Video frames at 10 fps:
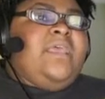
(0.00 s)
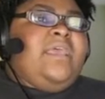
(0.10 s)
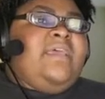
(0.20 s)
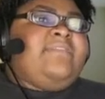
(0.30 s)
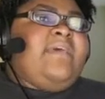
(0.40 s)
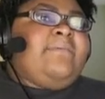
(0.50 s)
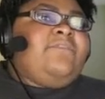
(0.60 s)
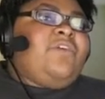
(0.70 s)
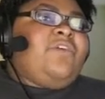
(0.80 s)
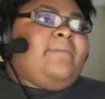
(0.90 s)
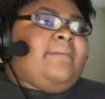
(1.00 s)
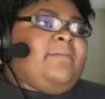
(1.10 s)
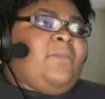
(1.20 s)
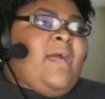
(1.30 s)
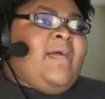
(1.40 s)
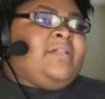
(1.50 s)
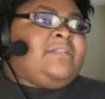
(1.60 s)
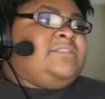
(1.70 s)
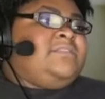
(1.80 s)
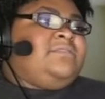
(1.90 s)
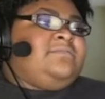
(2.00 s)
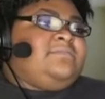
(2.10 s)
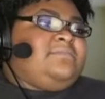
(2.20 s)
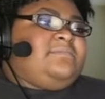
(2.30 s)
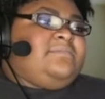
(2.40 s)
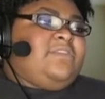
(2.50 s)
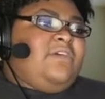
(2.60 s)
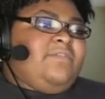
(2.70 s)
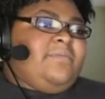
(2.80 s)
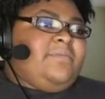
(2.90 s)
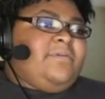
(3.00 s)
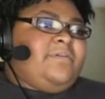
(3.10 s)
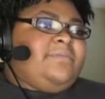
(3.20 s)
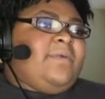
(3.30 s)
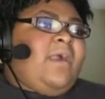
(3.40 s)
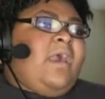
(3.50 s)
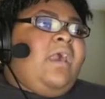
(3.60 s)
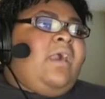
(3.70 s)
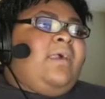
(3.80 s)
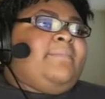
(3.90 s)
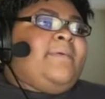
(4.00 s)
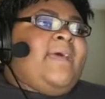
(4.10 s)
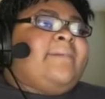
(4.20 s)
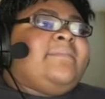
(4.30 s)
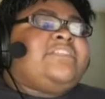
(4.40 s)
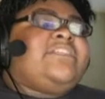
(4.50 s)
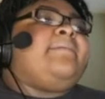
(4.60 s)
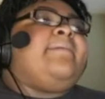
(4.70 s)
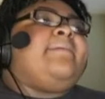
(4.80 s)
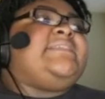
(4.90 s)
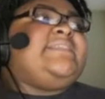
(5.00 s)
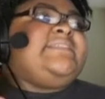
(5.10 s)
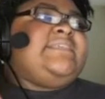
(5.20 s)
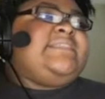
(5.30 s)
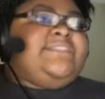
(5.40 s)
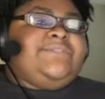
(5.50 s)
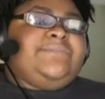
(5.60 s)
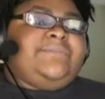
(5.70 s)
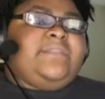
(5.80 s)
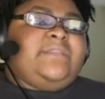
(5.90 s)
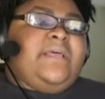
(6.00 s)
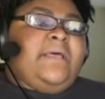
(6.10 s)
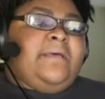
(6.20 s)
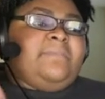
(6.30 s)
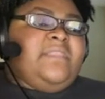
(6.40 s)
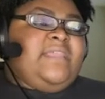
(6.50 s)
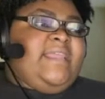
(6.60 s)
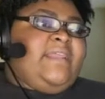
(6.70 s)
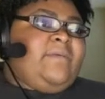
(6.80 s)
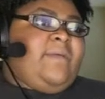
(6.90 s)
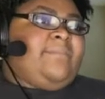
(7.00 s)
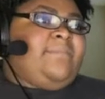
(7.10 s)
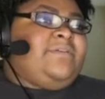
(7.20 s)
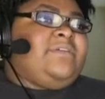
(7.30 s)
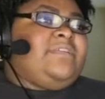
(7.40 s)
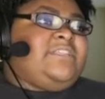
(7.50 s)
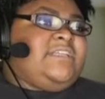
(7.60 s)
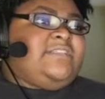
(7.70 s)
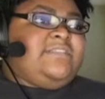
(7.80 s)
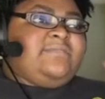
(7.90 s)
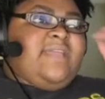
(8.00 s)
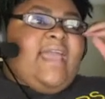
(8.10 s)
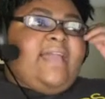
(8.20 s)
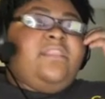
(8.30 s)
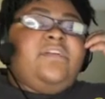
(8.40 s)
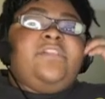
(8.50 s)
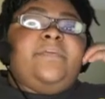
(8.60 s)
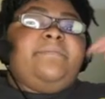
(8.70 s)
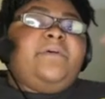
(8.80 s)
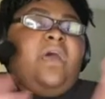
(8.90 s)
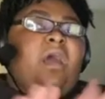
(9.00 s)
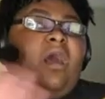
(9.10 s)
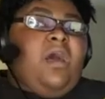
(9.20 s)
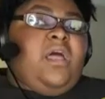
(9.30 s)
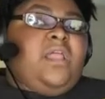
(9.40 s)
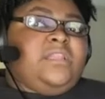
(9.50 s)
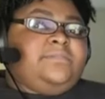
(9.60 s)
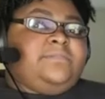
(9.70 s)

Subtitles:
it's not before, probably a while, November. But I'm gonna try my best to stick to the NaNoWriMo objective. Like I literally put all